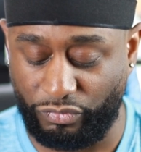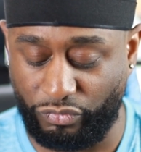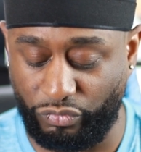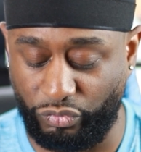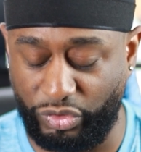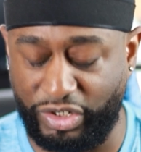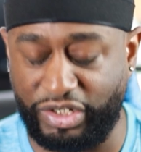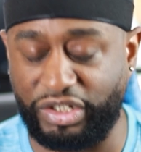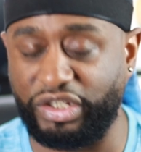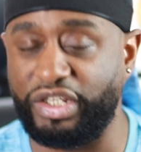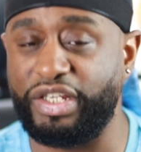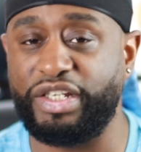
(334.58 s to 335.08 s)

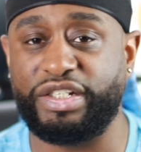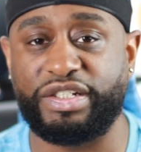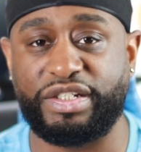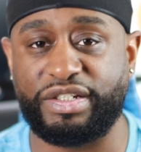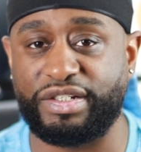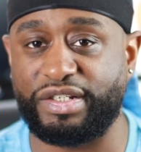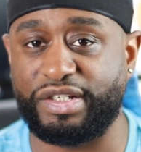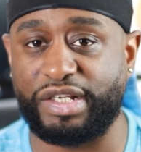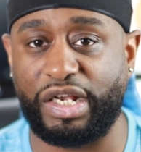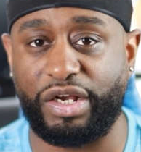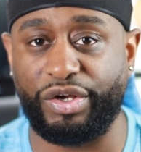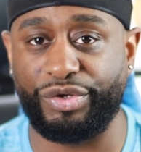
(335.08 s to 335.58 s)

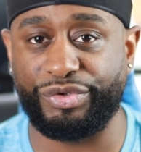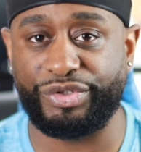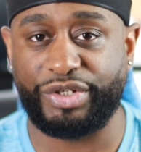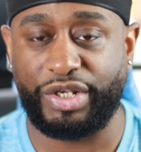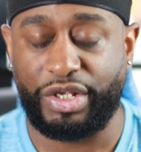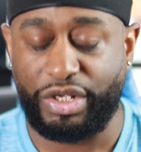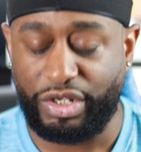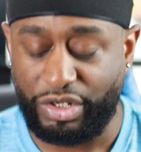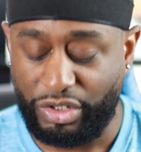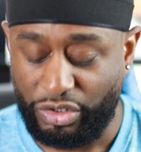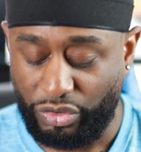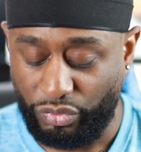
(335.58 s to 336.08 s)
Legion sauce,
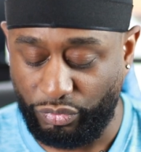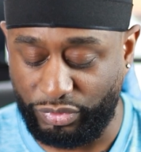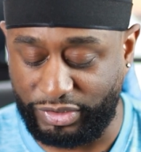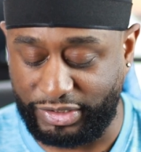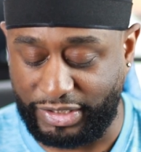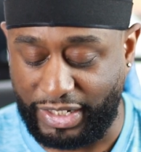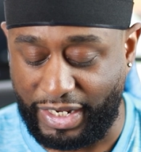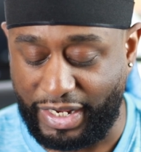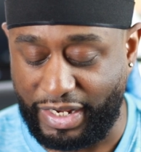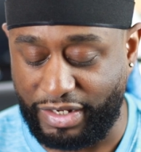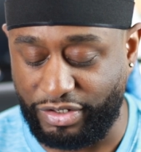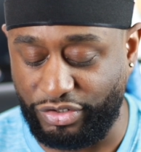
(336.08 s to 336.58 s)
was
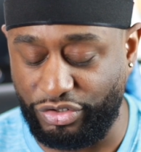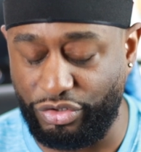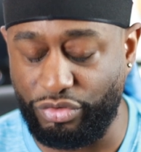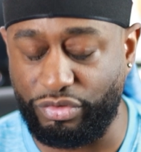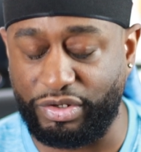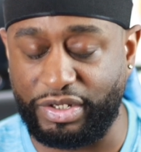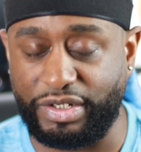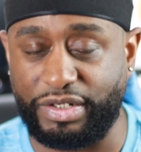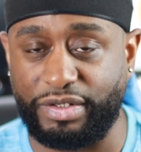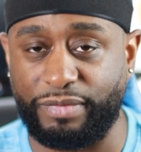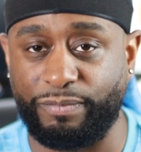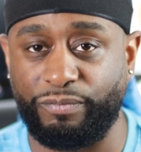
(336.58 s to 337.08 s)
that you
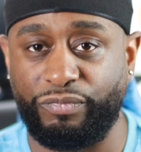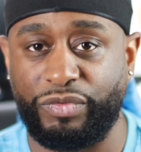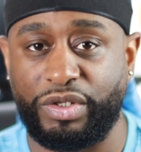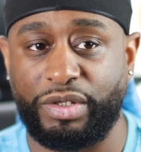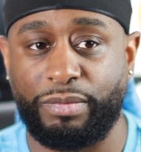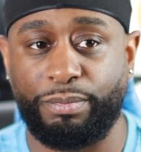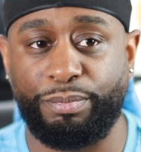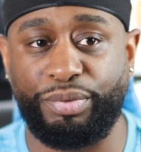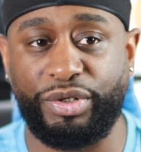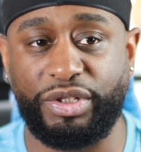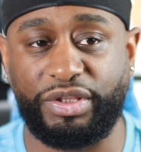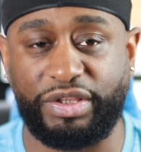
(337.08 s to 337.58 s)
can
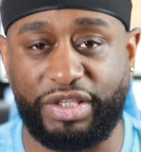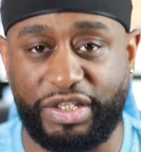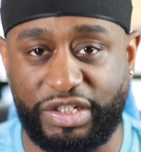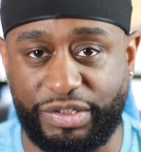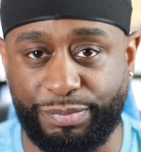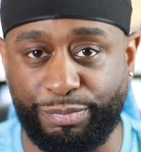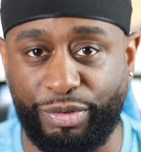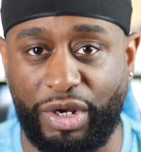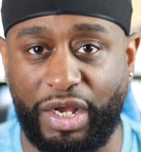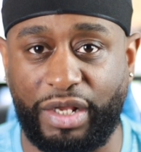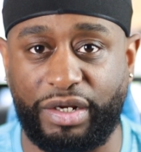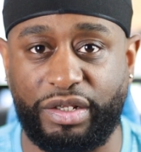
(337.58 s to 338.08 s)
put this
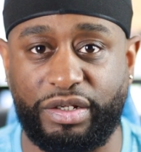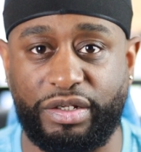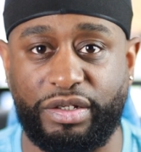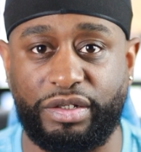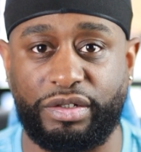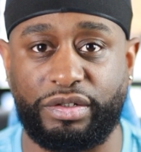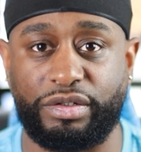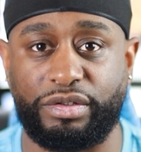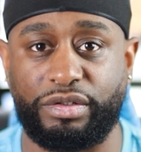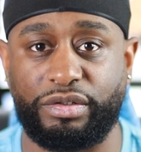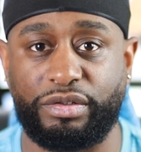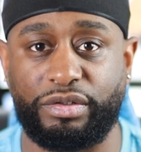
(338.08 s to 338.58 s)

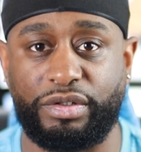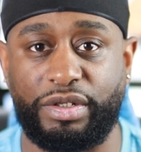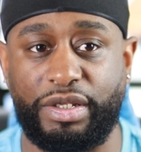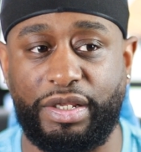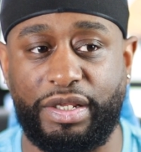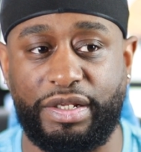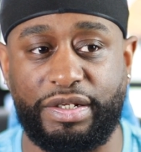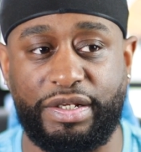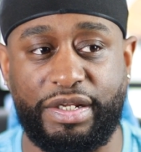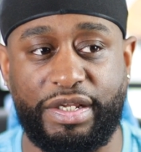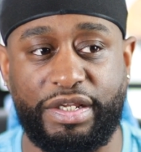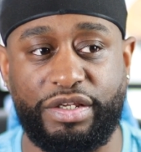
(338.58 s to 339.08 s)
product
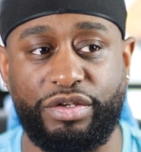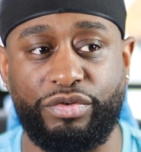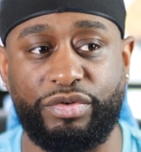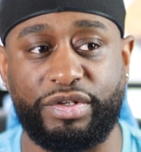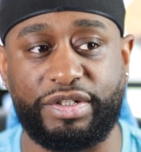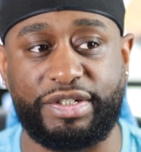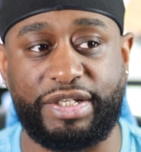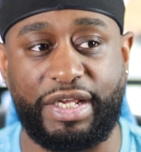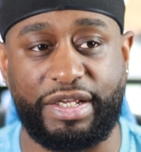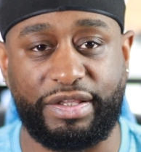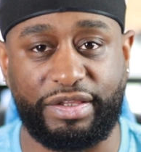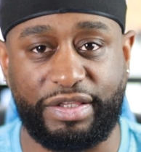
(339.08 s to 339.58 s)
and then you
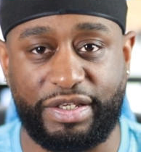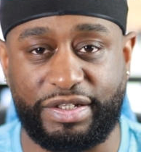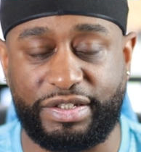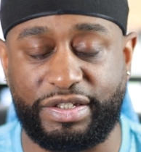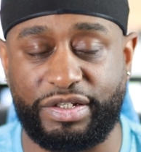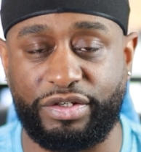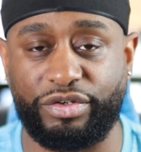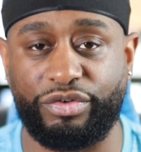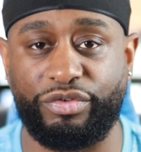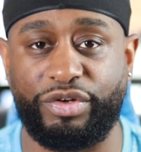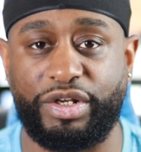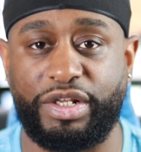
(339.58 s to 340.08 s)
could take this
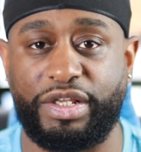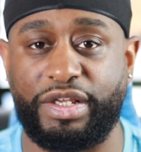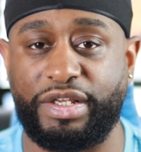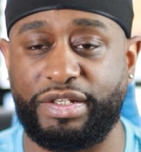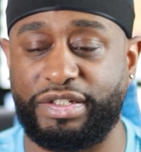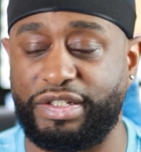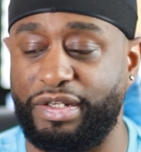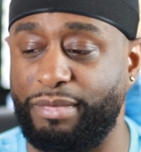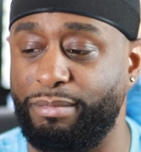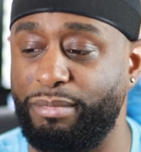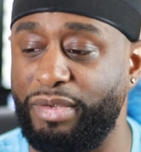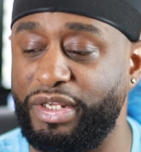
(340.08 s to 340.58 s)

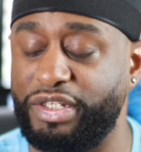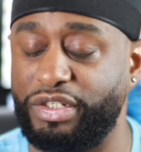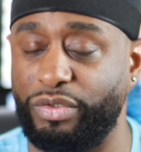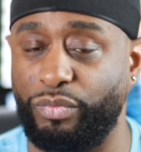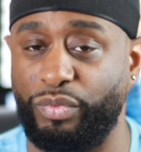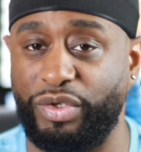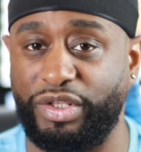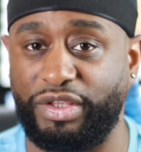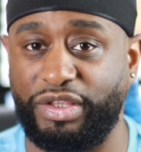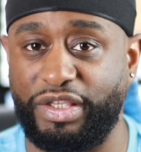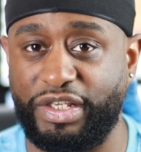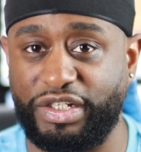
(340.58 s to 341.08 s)
ingredients and mix it
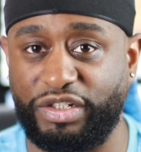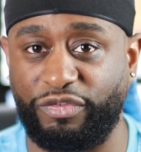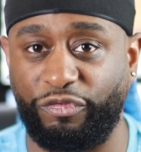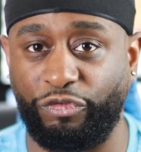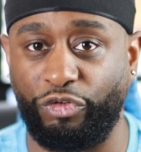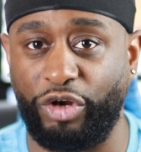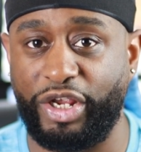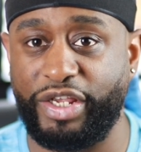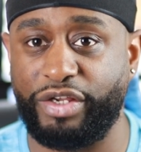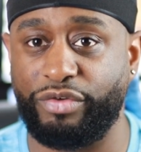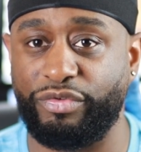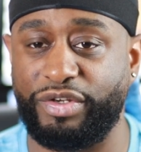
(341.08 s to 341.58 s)
with this
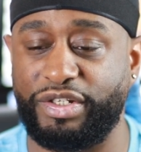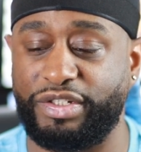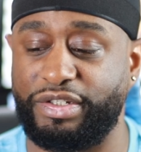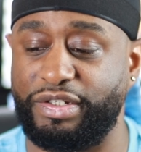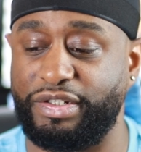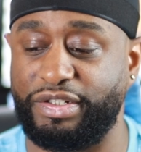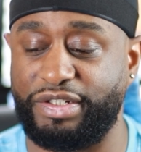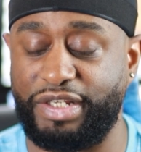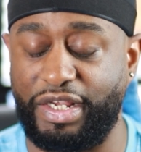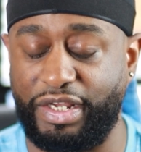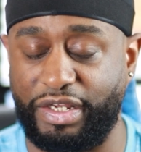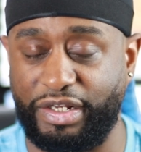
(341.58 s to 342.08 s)
fragrance
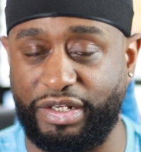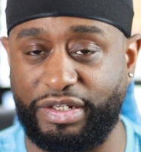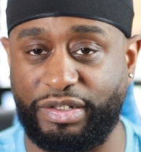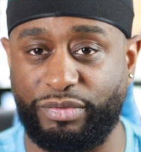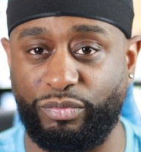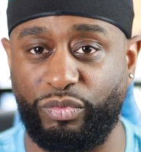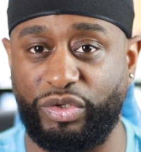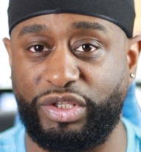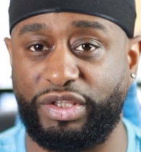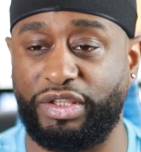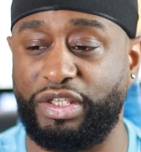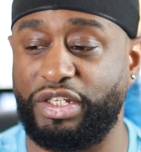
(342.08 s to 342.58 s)
and take it
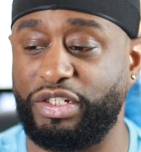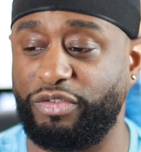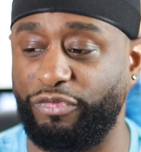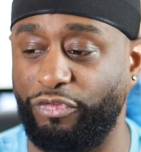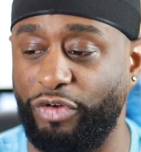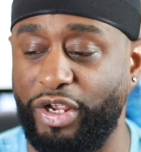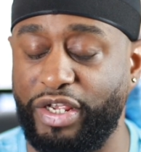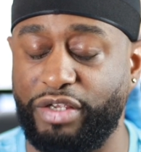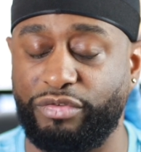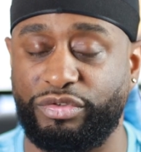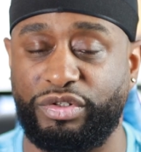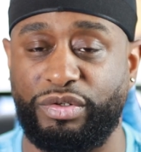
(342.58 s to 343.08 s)
with this
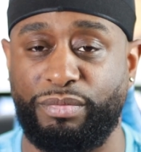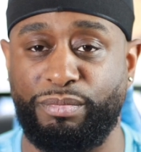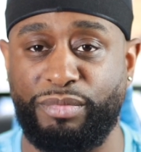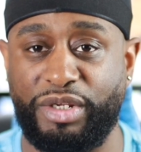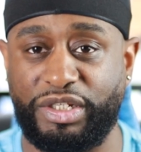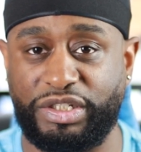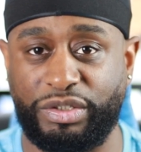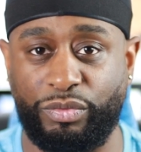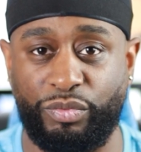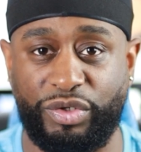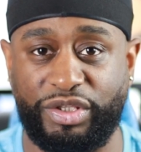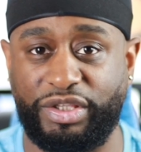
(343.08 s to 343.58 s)
fragrance and
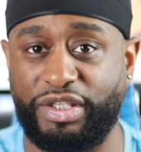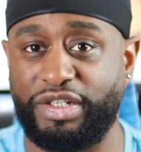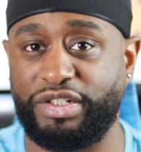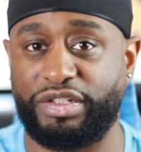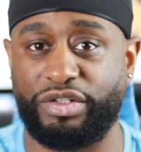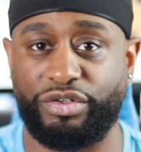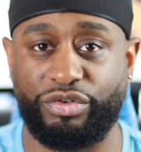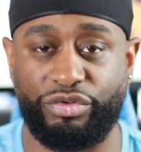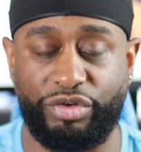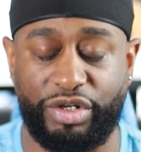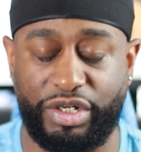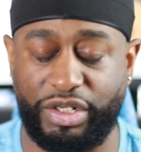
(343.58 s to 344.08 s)
mix it with
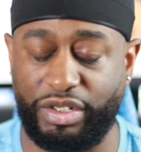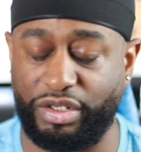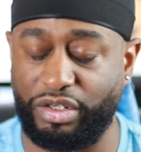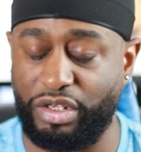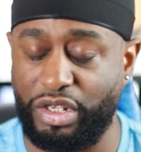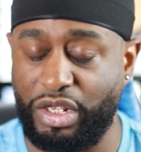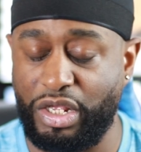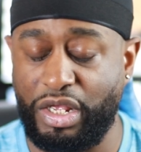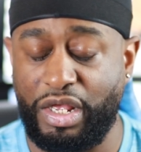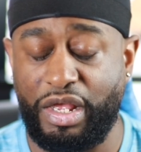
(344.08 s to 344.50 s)
this ingredient.